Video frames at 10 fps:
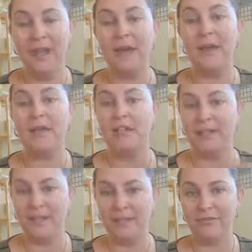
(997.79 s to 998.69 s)
and that you
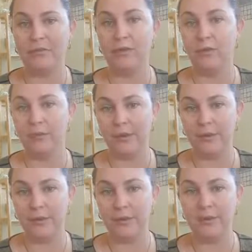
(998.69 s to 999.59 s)
need it for your
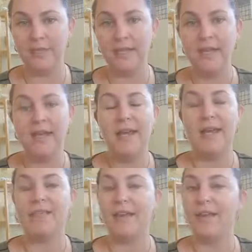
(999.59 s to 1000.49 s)
records.
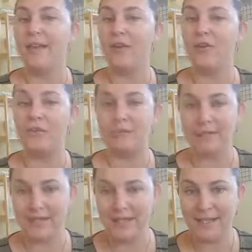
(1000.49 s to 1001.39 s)
If they cannot
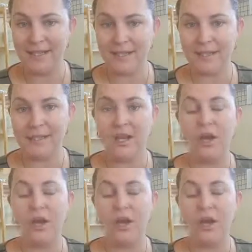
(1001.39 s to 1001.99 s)
print it,